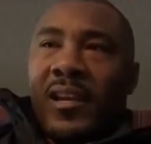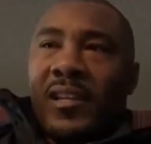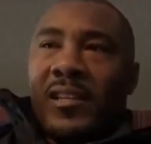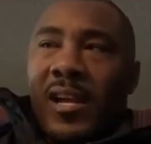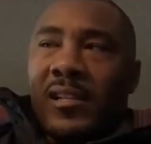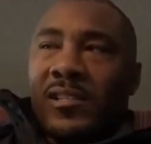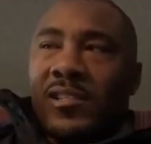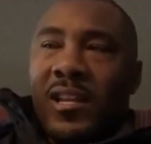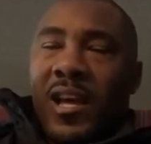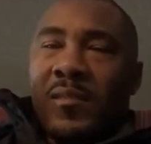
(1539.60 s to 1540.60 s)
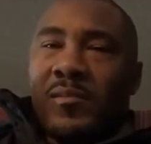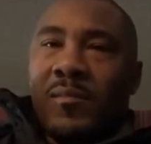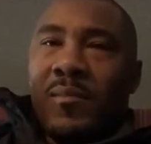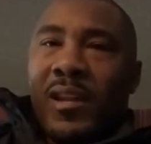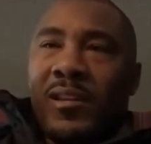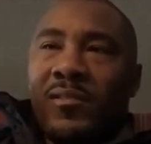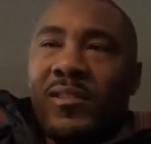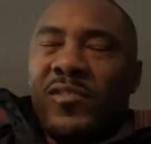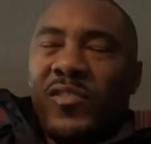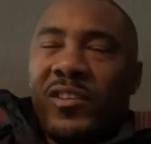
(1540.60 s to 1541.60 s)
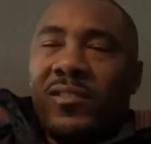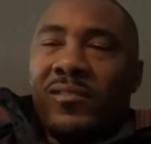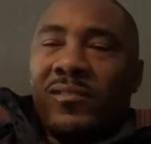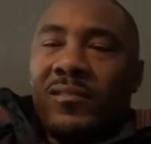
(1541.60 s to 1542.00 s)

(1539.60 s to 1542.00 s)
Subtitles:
and knock the shit out of somebody on this field.